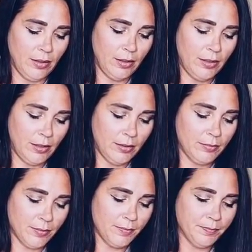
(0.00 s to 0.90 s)

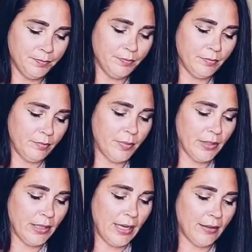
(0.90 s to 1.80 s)
Um,
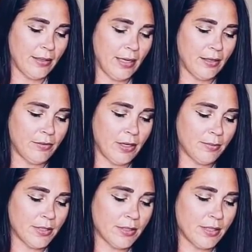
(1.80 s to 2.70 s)
but yeah, the Nine of
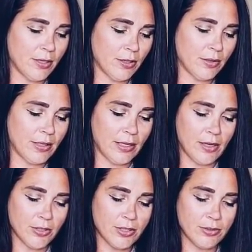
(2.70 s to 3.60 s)
Cups is here. They
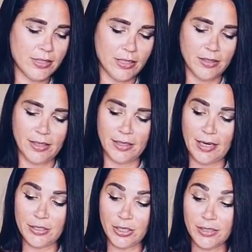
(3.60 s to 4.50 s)
also see the
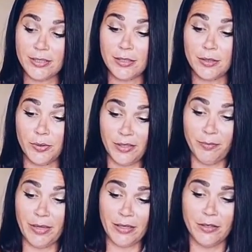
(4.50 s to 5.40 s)
connection as the Three
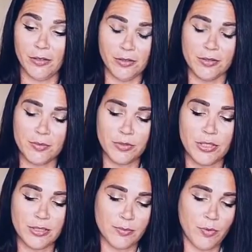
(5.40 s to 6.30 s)
of Pentacles,
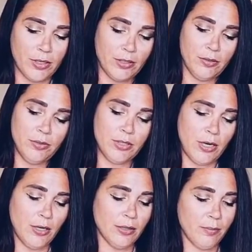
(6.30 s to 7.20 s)
which is what you
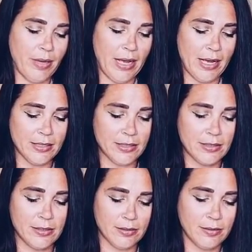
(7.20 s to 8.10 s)
saw in the past.